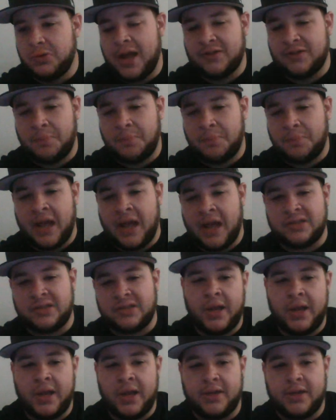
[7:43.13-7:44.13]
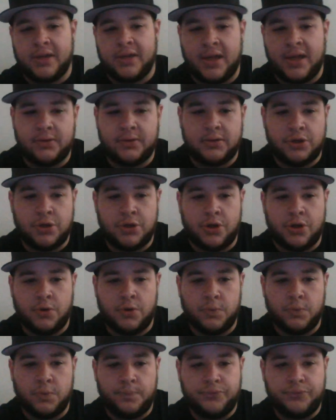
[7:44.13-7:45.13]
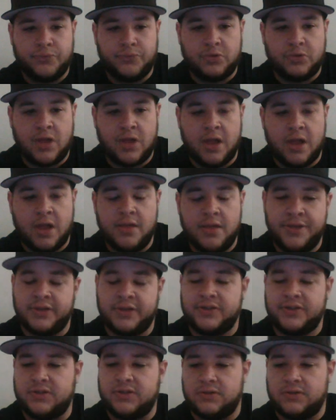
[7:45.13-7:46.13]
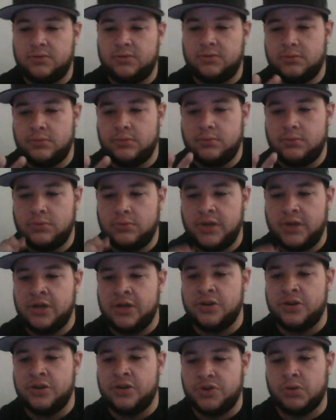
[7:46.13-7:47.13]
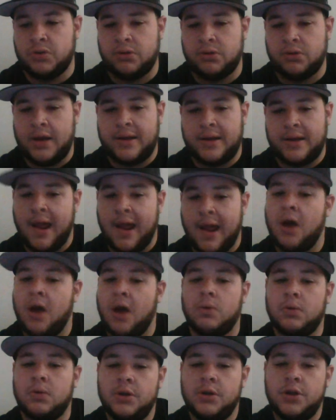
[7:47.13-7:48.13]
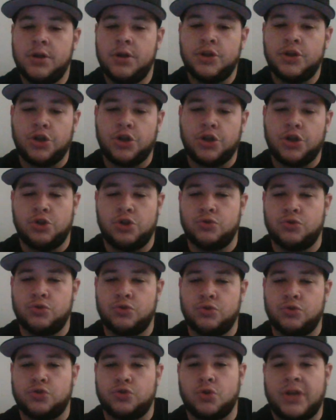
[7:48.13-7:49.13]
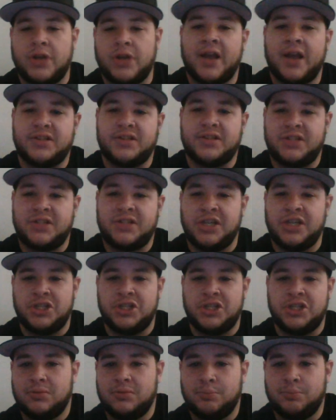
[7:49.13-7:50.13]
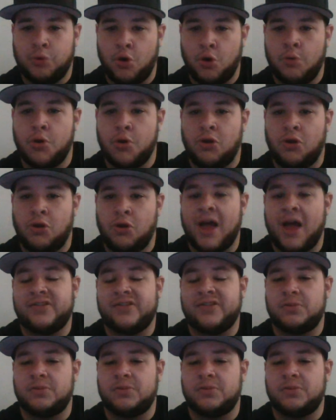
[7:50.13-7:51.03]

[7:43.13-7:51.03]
that have passed away that, you know, that this industry right now could use those guys teaching promo classes,